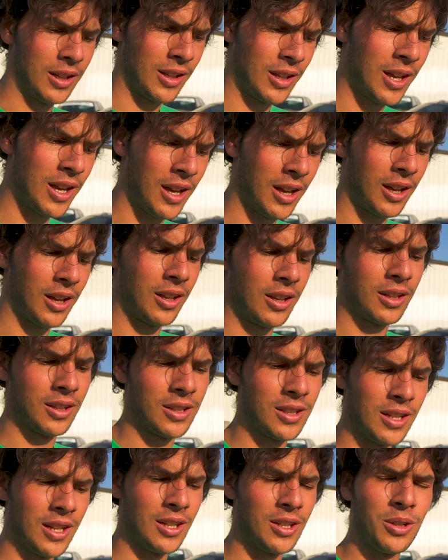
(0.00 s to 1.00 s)
yeah,
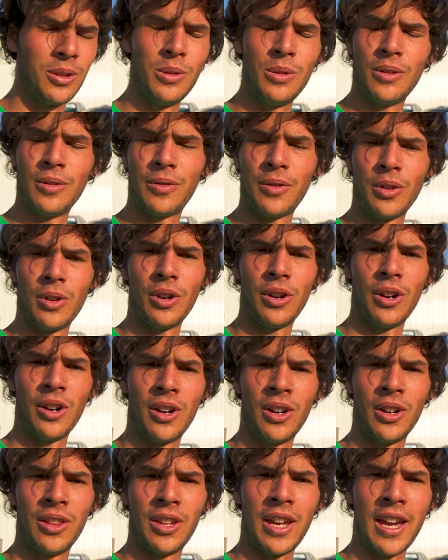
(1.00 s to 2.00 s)
stay tuned
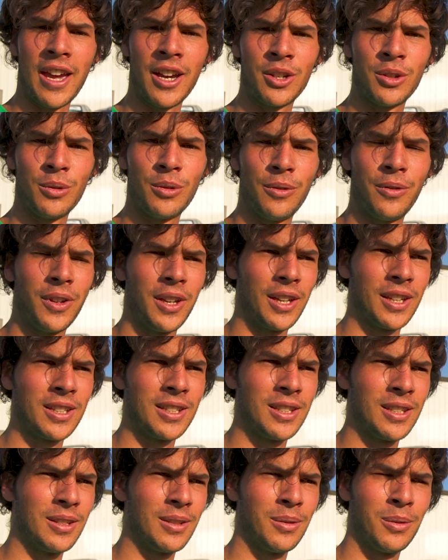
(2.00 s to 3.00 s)
for the actual fix
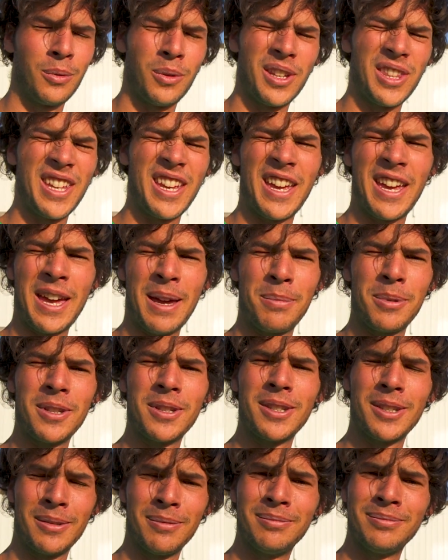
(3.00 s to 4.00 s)
when that
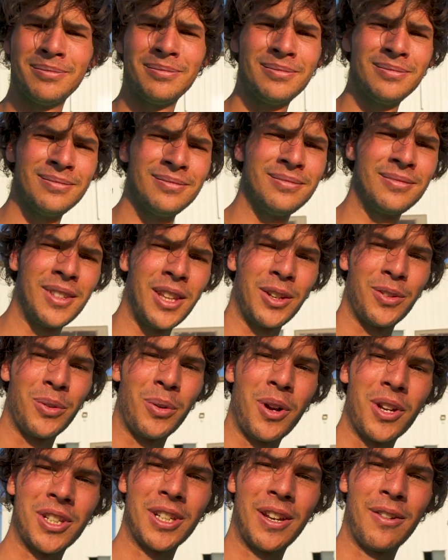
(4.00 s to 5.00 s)
happens. Thanks for
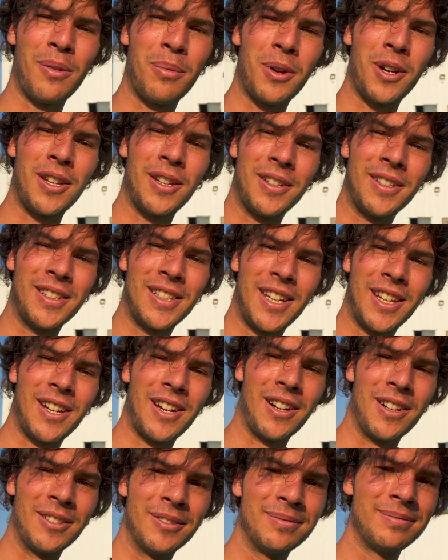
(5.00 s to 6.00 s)
watching, everybody. Take
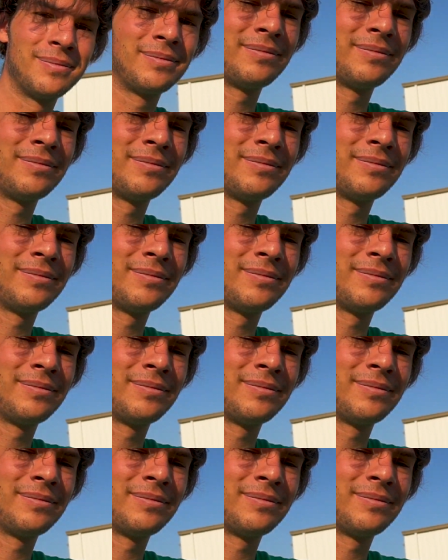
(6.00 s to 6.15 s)
care.